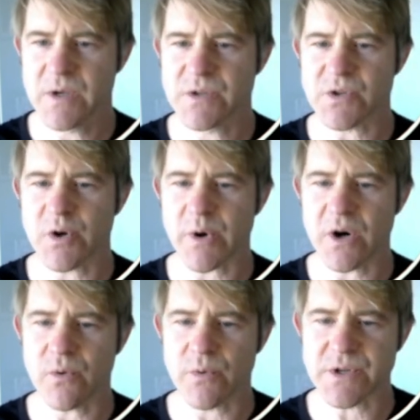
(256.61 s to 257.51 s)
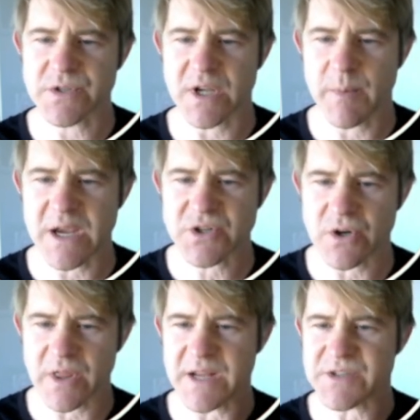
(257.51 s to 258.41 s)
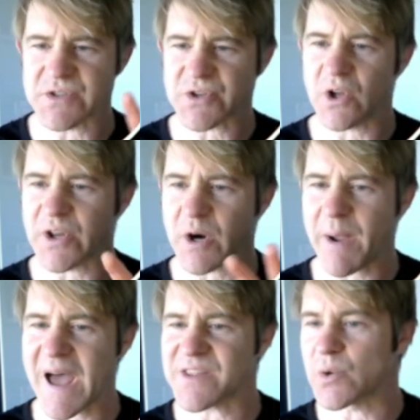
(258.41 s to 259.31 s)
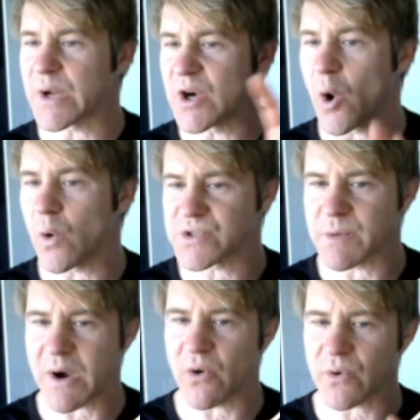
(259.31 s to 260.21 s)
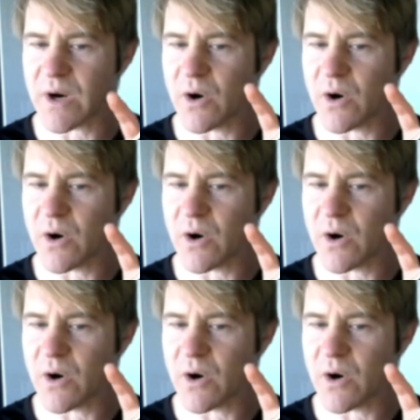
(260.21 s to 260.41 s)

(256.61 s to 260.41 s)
So here we go. We're just going to make sure that it's installed in our path so it knows about